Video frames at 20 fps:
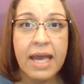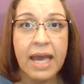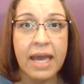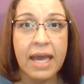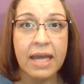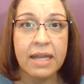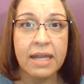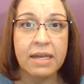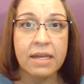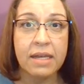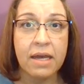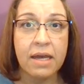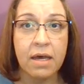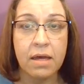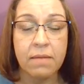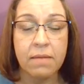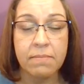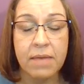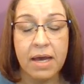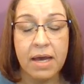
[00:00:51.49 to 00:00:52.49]
And
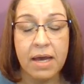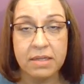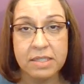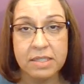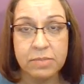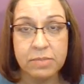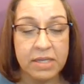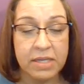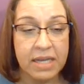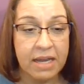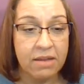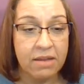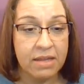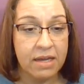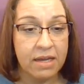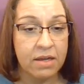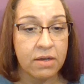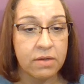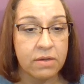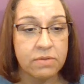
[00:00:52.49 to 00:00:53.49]
I'll explain how
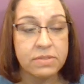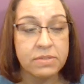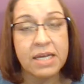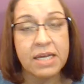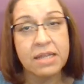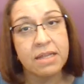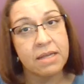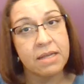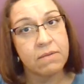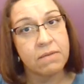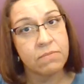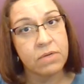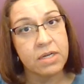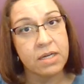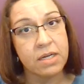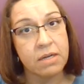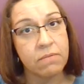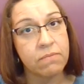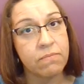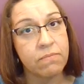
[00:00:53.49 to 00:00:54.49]
that goes. And then we're
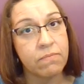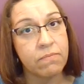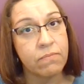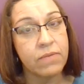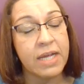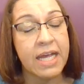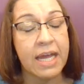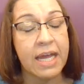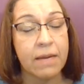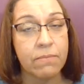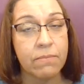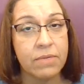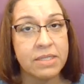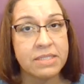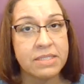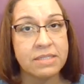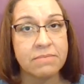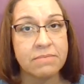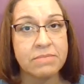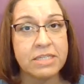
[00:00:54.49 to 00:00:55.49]
going to recap with
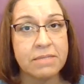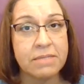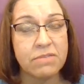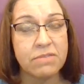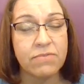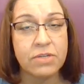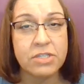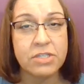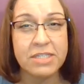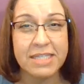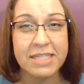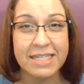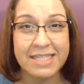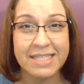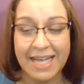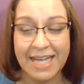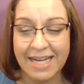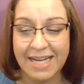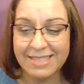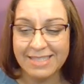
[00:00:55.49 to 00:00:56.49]
some tips for
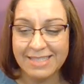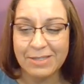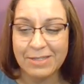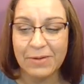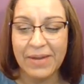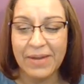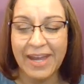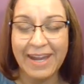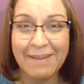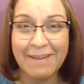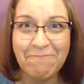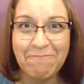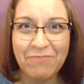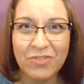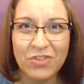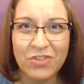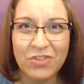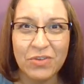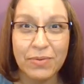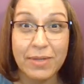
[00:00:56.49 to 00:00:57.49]
success. Okay,
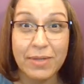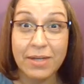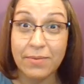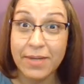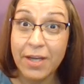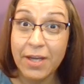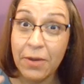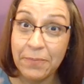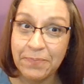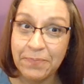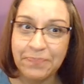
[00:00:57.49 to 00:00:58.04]
so here we go.